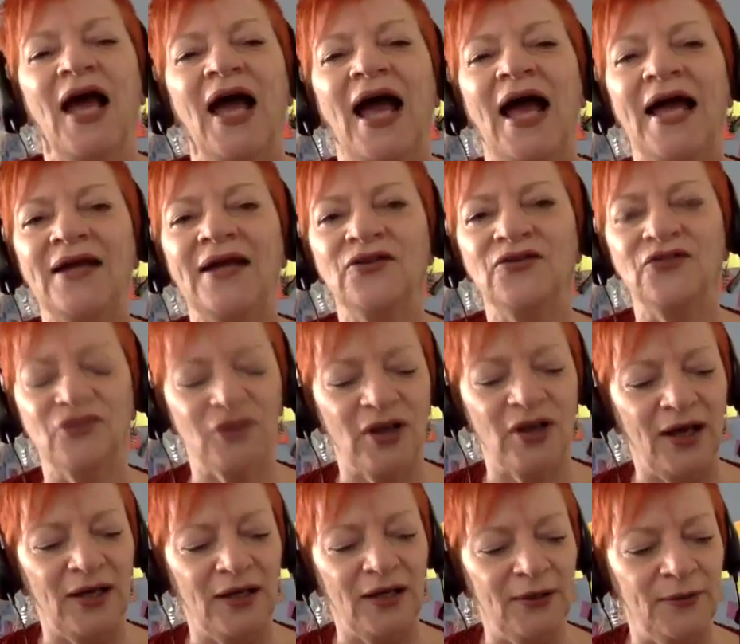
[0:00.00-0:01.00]
And
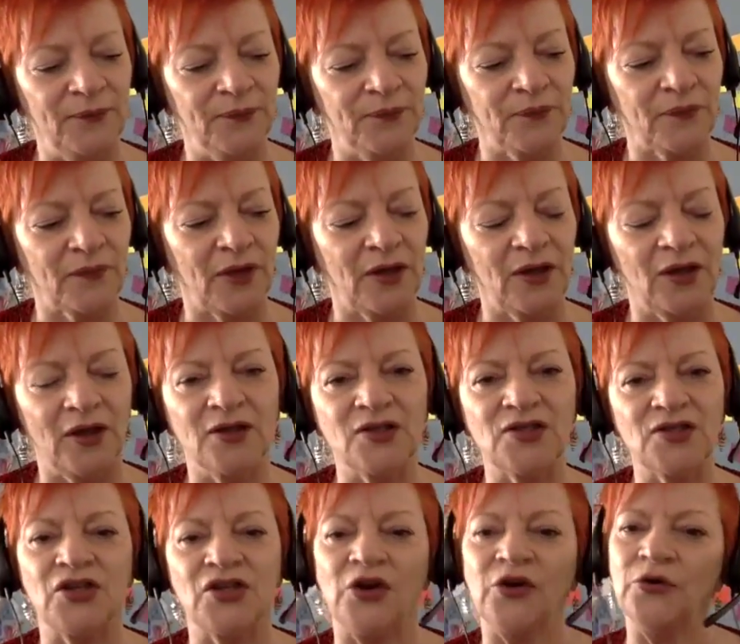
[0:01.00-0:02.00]

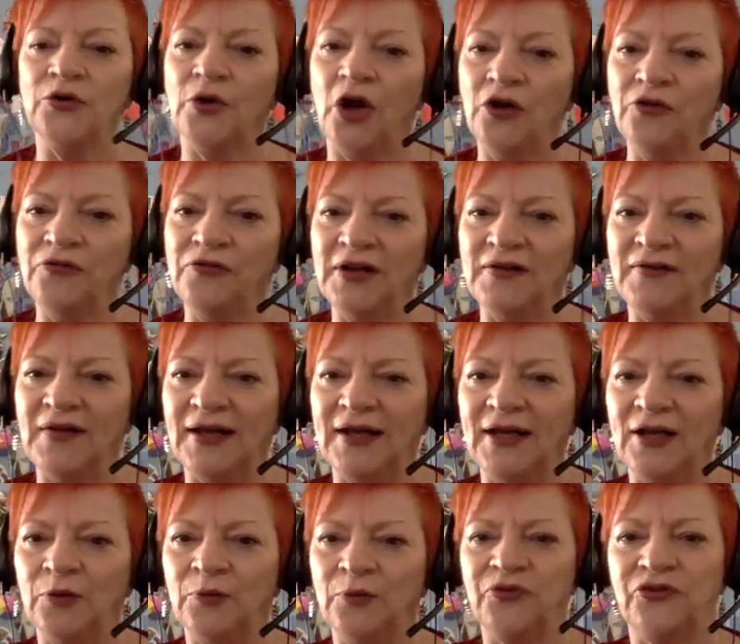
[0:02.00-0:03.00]
so hopefully that
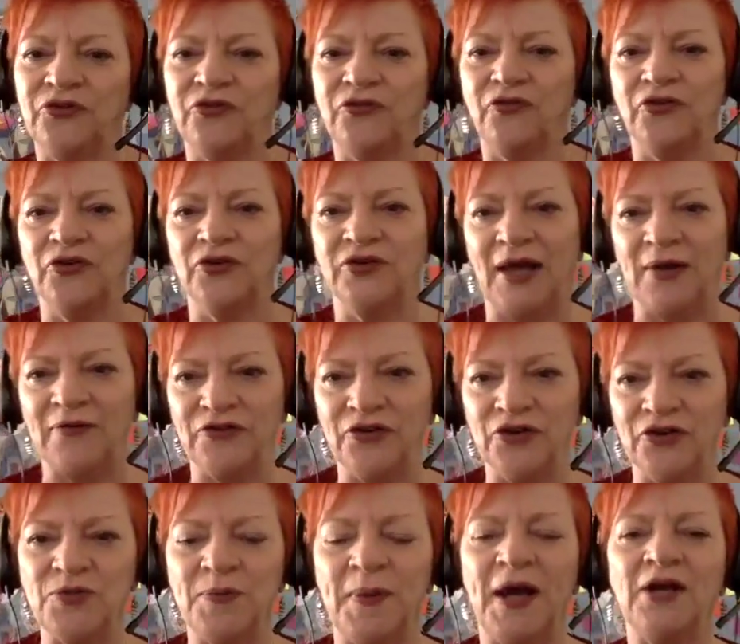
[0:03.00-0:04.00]
helps for that
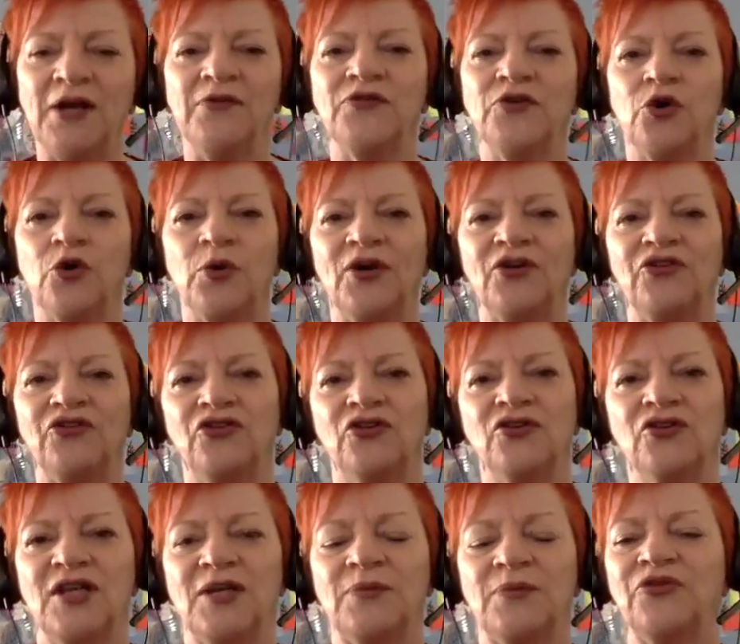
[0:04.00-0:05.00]
first part of your
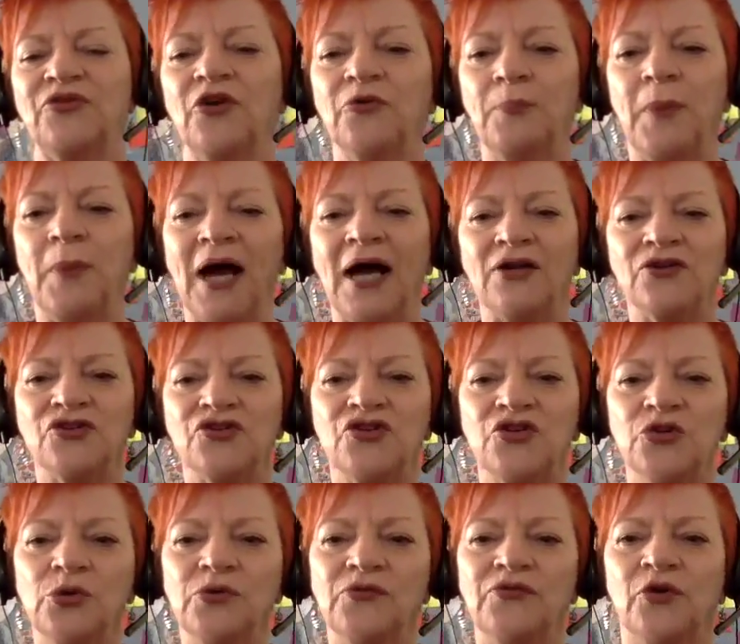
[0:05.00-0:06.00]
question, Deb. So part
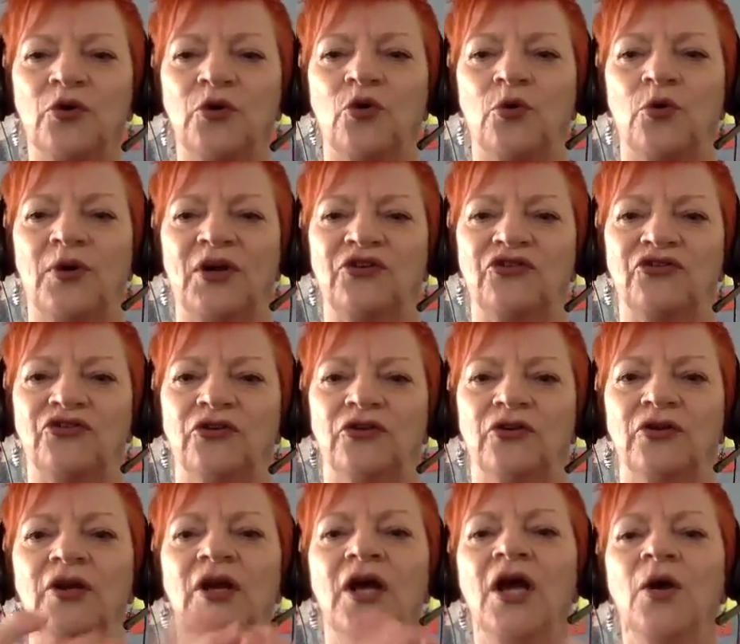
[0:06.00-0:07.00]
2 of your
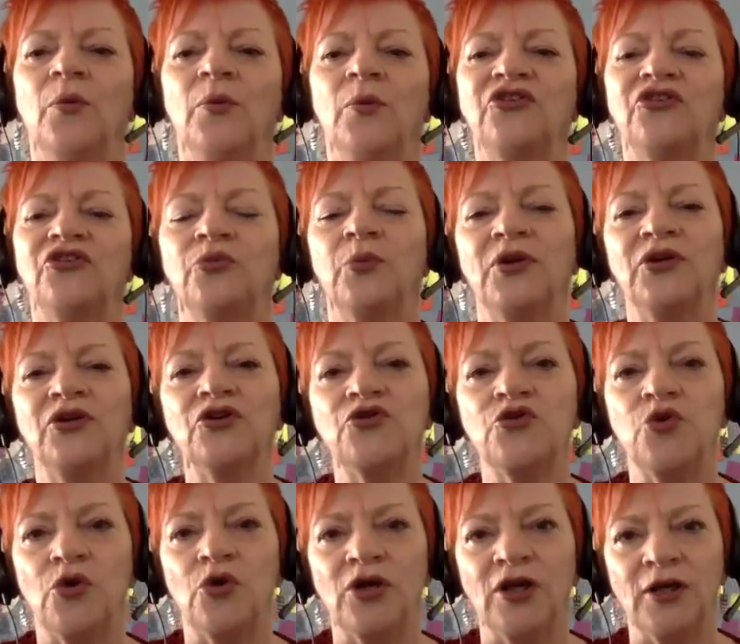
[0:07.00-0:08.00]
question, which is when you're
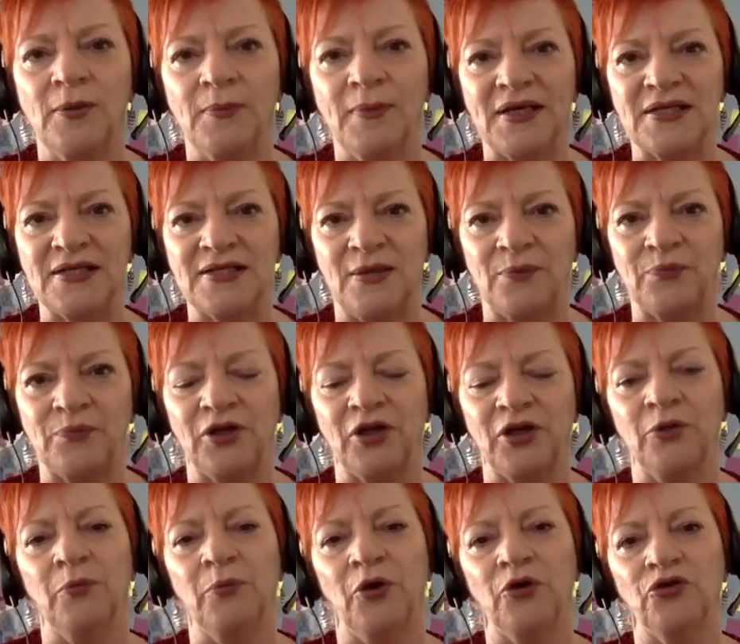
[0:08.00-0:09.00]
talking about something
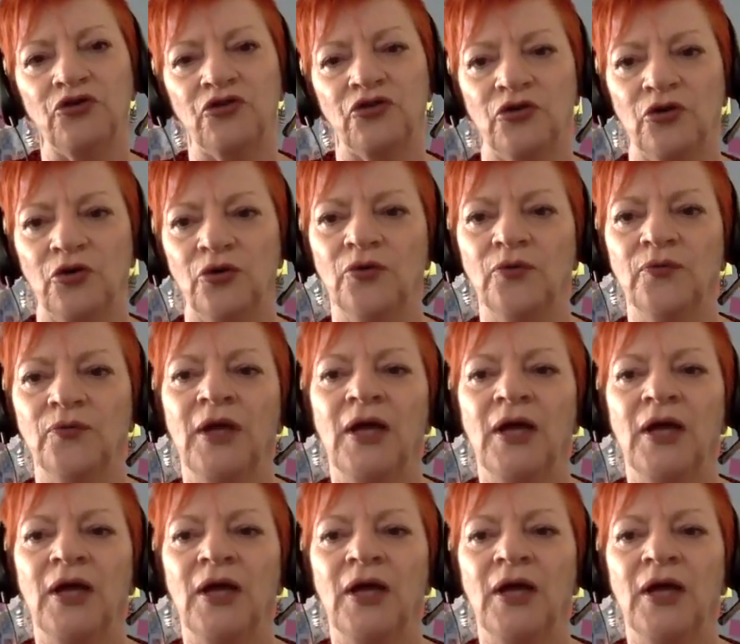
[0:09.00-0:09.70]
emotional.